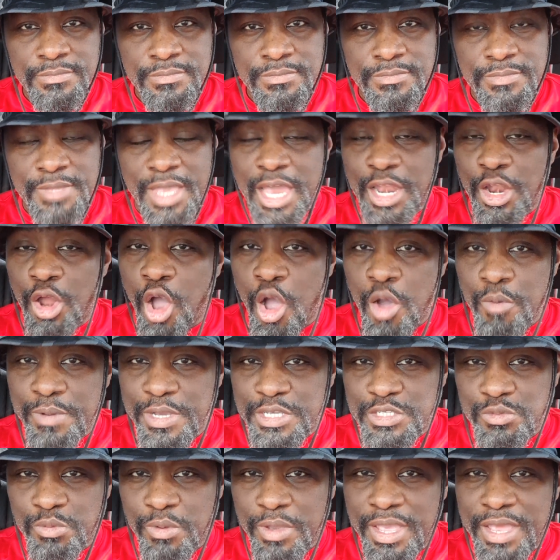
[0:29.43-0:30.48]
Not
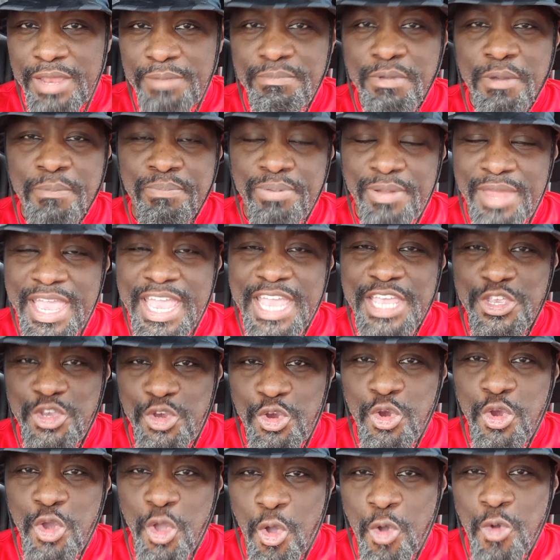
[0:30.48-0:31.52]
always win, but playing
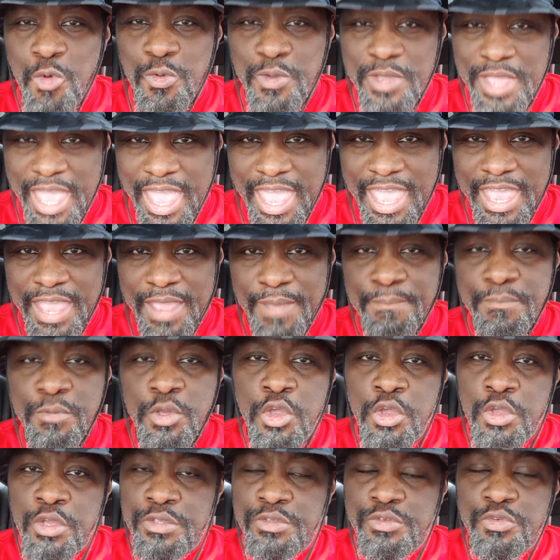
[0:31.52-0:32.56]
your own game
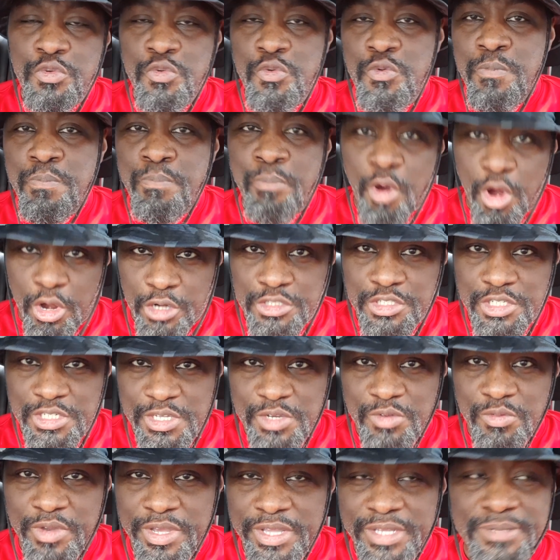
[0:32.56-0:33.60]
to partially
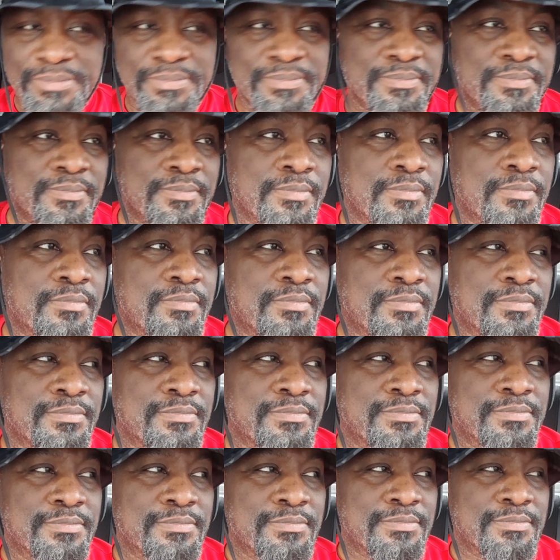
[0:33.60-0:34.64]
win.
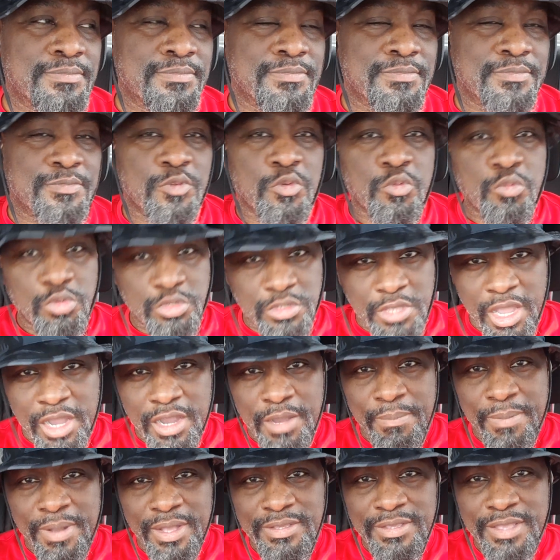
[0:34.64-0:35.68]
We'll talk
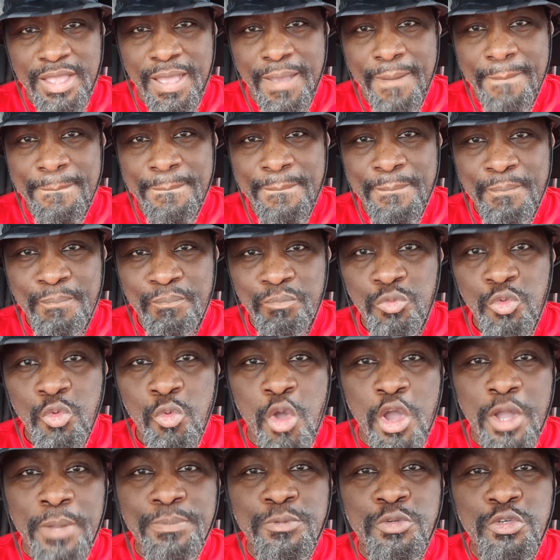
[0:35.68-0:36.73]
about that.
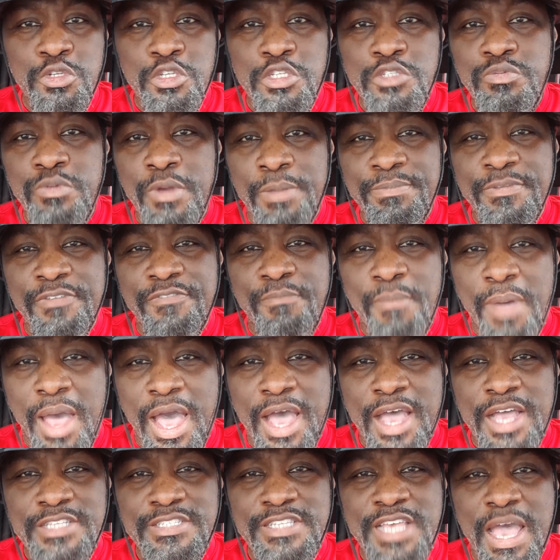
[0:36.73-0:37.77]
Welcome to Disruptive
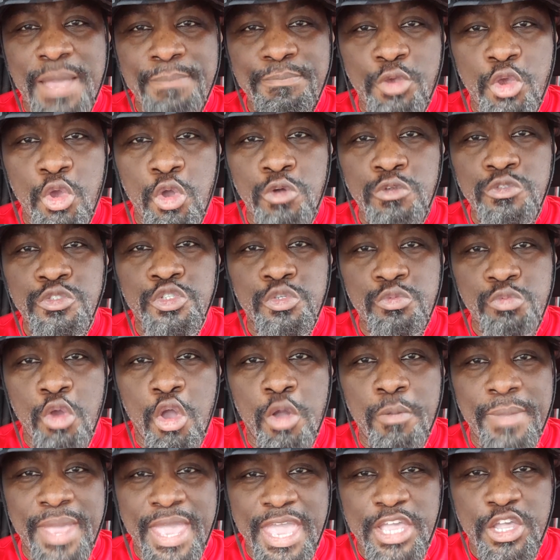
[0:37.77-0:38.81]
Minds. I'm your host,
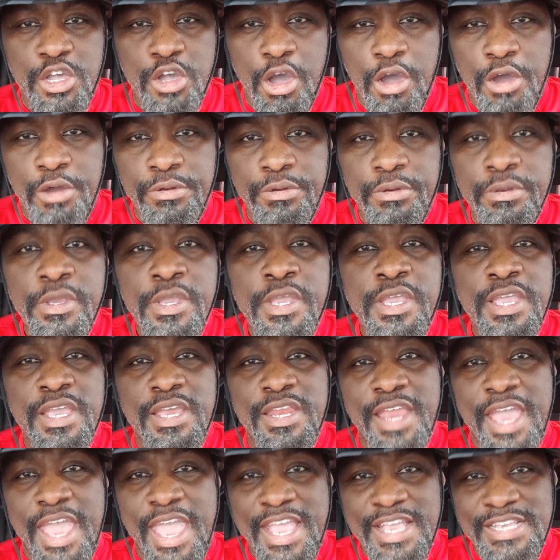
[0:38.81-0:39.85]
Jerome A. Carter, and
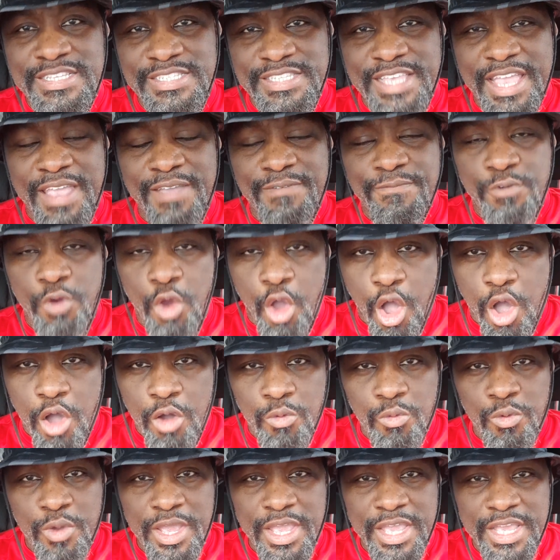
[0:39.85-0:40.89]
the A stand for
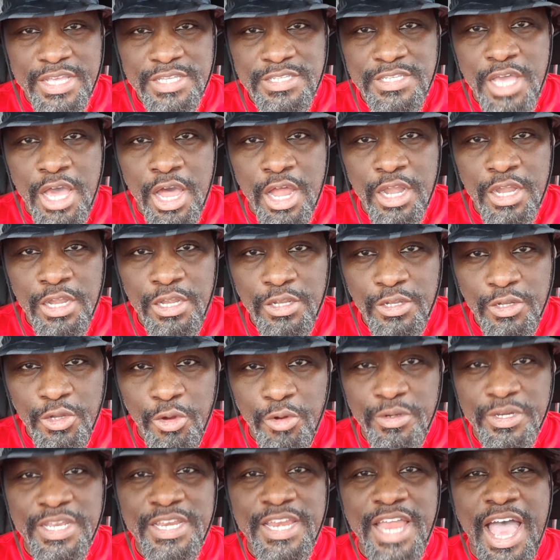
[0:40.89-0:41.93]
always
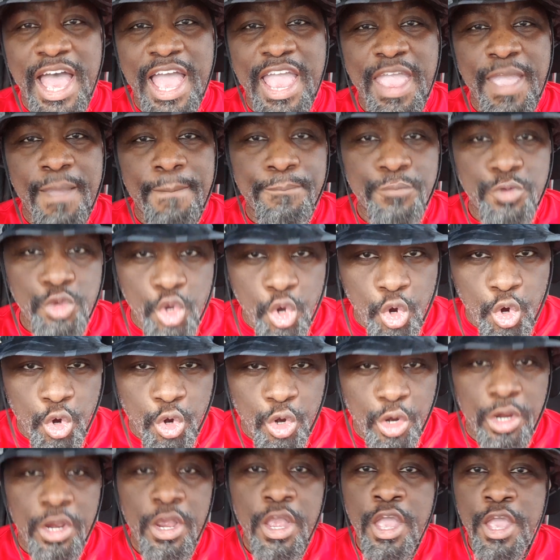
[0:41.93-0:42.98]
learning. I am
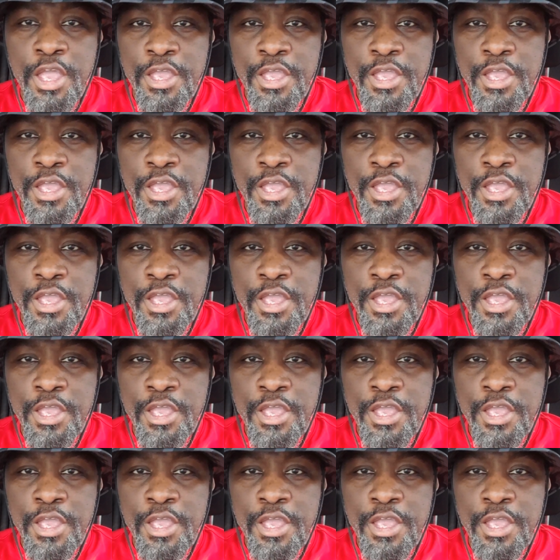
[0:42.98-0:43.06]
your